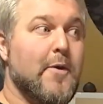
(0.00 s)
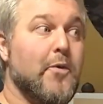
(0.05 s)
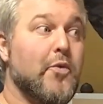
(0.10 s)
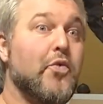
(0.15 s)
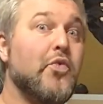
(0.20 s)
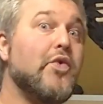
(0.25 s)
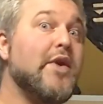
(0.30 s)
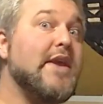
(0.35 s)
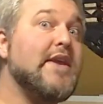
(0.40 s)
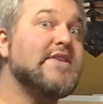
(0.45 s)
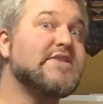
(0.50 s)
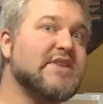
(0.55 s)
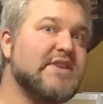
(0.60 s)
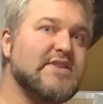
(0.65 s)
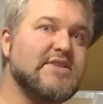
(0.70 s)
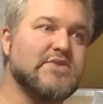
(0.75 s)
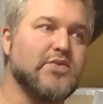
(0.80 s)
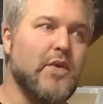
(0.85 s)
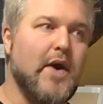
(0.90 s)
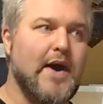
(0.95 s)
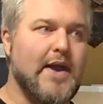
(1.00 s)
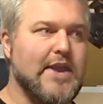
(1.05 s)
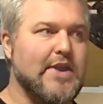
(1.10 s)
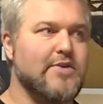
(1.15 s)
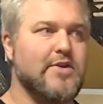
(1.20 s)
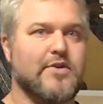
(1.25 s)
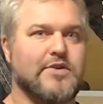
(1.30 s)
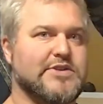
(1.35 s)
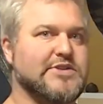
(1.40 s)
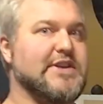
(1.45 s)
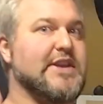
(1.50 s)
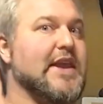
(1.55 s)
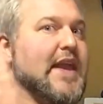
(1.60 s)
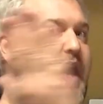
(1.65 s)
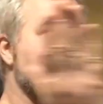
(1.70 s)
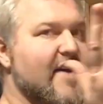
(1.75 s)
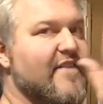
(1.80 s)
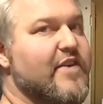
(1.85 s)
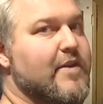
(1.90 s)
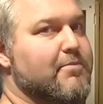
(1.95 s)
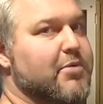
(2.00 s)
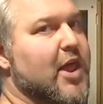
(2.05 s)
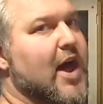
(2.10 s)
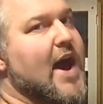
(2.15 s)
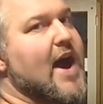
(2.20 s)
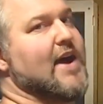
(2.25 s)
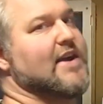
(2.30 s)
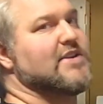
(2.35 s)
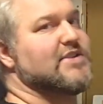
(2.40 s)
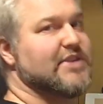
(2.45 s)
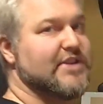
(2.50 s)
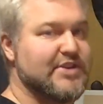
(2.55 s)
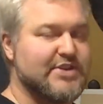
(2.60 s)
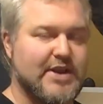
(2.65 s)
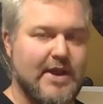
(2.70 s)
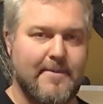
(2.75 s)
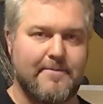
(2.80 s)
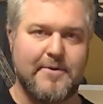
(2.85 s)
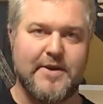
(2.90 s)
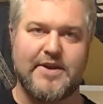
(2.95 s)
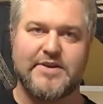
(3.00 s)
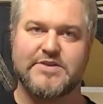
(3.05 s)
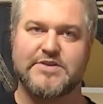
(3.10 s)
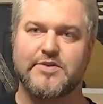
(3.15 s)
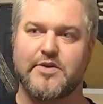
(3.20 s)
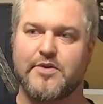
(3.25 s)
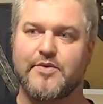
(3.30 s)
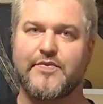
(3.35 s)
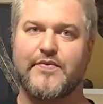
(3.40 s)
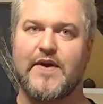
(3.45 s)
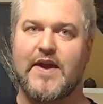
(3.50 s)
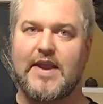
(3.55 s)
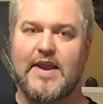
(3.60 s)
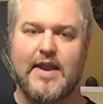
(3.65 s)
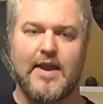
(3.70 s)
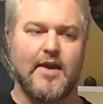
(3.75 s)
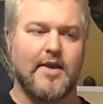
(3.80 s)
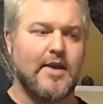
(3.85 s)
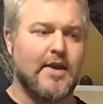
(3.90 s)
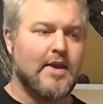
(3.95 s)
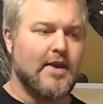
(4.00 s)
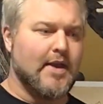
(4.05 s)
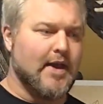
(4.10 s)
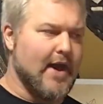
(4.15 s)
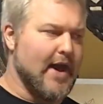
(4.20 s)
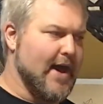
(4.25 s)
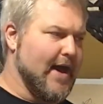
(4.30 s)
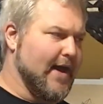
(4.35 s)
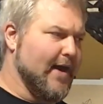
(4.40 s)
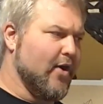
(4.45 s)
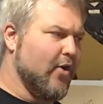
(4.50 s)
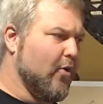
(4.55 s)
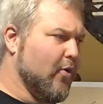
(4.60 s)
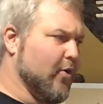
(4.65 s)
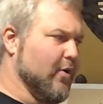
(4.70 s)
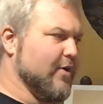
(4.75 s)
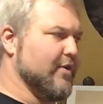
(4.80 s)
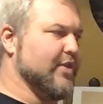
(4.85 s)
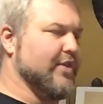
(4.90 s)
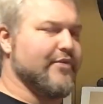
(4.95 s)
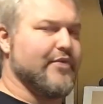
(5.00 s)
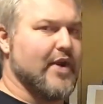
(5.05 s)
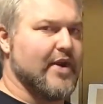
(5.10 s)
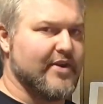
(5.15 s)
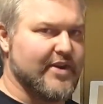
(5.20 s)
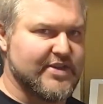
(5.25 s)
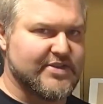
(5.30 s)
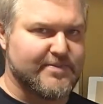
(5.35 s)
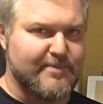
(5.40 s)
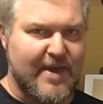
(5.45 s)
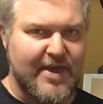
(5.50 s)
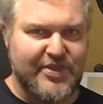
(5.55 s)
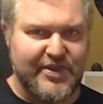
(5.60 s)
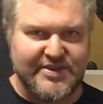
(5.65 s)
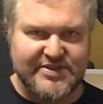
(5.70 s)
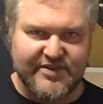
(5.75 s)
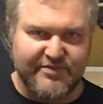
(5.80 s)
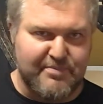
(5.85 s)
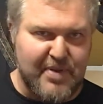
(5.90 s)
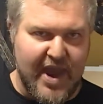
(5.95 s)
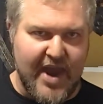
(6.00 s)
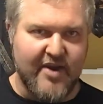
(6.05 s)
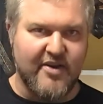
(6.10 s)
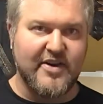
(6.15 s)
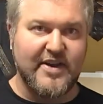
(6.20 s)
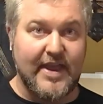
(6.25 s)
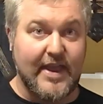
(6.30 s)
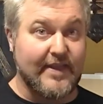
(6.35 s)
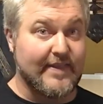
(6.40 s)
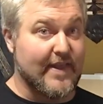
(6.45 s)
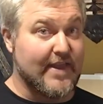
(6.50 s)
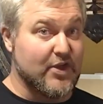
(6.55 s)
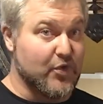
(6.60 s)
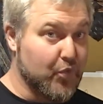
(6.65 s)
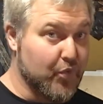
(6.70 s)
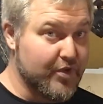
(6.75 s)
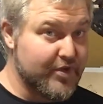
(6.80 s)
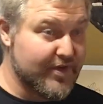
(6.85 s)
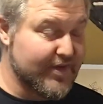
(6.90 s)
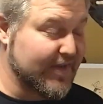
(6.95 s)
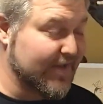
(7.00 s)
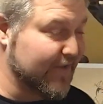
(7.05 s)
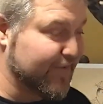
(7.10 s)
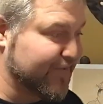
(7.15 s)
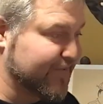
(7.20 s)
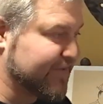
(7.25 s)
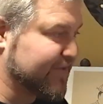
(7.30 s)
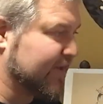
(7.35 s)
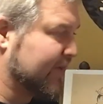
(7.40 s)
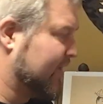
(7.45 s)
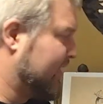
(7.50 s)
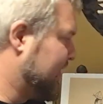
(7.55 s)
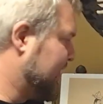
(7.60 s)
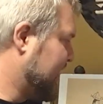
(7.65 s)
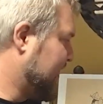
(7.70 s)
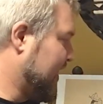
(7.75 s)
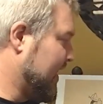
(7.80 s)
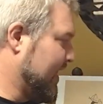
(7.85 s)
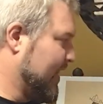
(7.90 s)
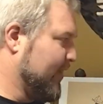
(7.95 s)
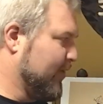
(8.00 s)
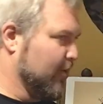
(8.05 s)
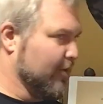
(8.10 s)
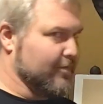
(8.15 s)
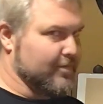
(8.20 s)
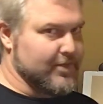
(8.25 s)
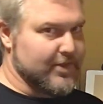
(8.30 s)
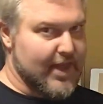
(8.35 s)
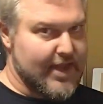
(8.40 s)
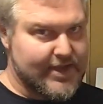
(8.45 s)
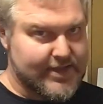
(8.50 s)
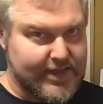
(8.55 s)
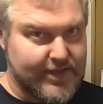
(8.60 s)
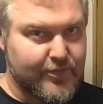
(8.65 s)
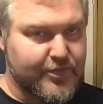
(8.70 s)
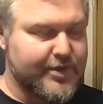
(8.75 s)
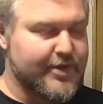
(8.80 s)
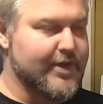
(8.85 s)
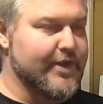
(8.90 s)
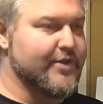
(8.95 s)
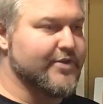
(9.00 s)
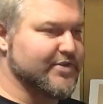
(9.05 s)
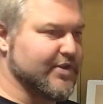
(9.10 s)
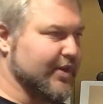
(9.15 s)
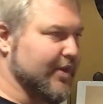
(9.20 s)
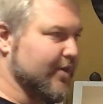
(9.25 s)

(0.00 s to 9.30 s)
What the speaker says: reasons why you don't see heavy blocks in Japanese sword fighting, or the various methods of parrying that you wouldn't use, or likely wouldn't use in